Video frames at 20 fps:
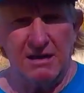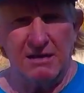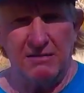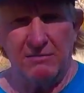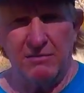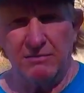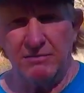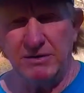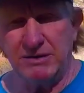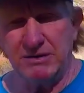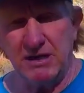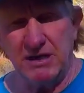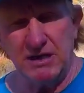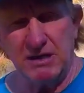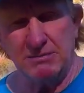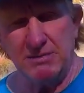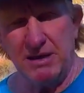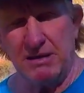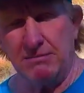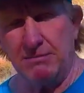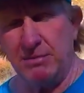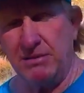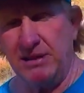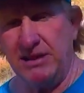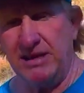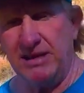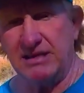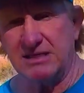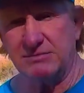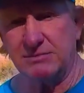when we talk about
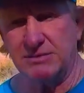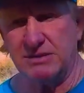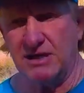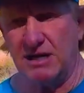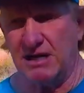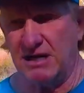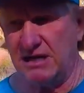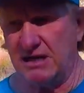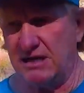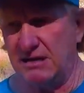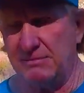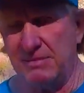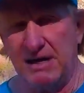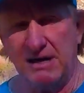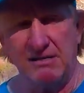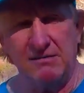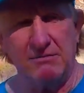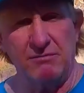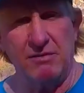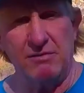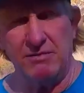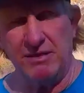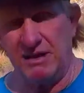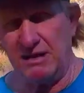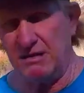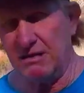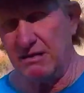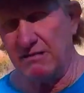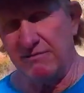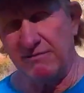plants, we're talking about what they
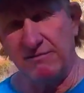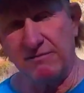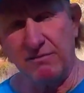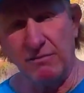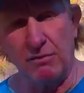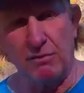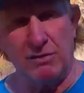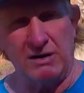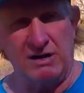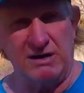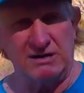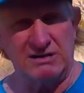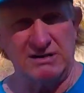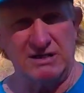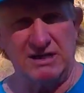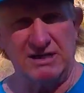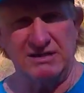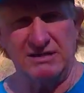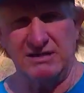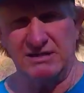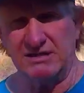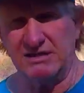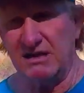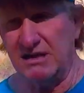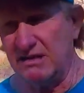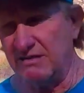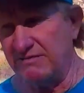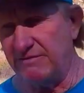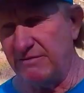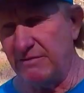call flora. Scientists call
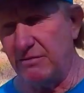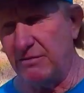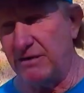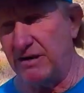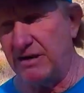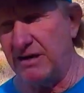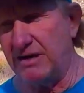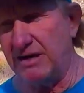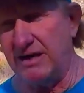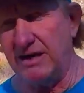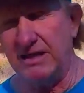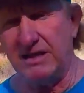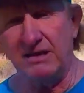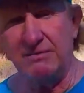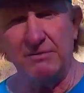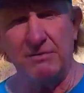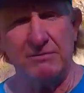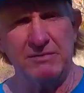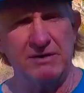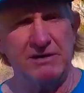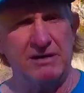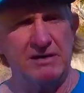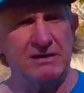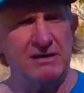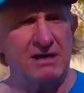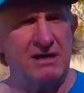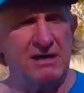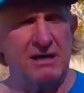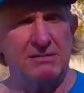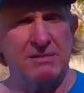it flora. And then when we
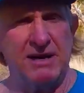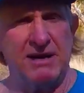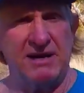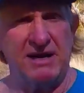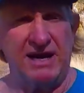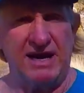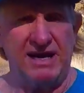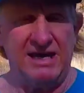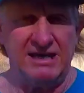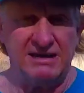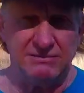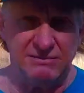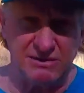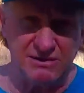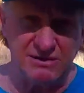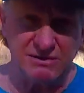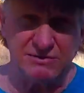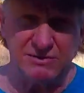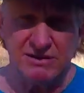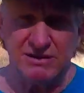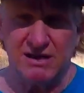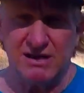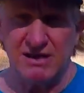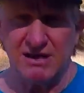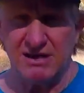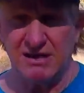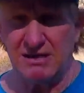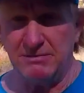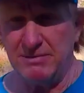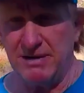talk about animals, we're
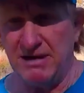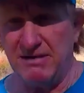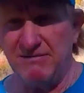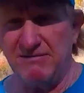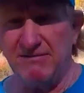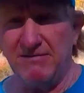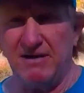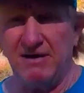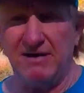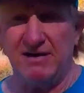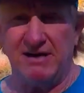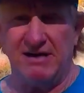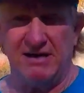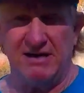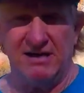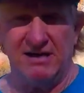talking about fauna.